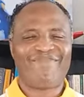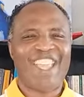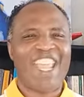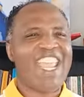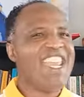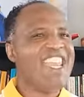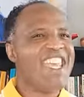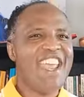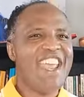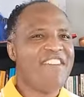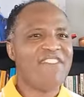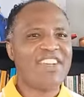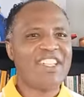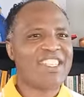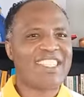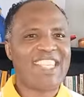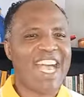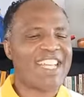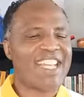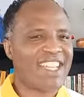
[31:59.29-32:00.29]
He never
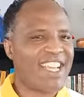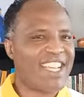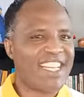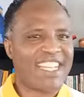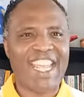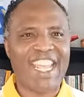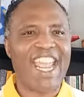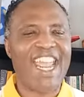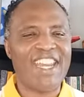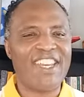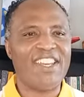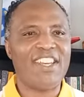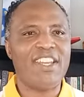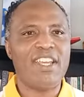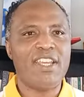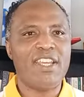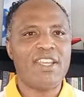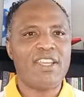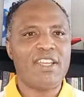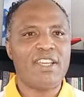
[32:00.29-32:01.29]
sat again
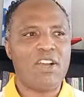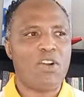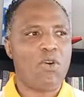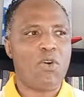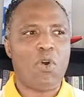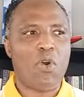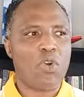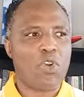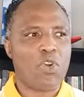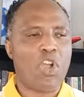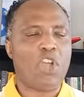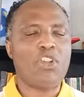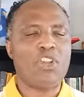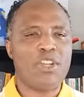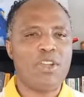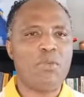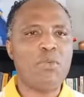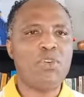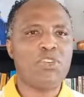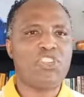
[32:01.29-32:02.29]
or, or got
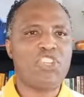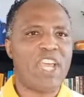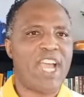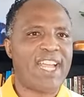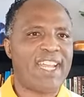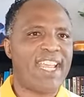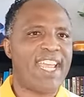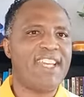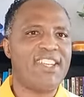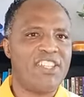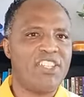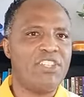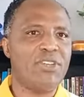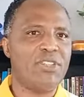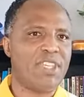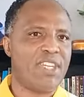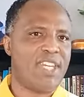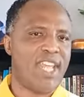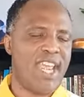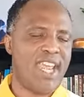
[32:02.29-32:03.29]
on a wheelchair again till
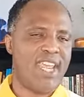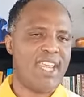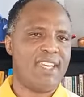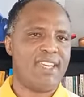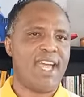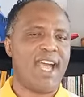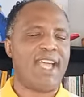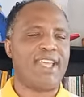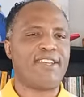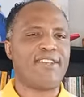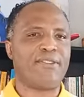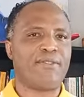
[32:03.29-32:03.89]
the day he died.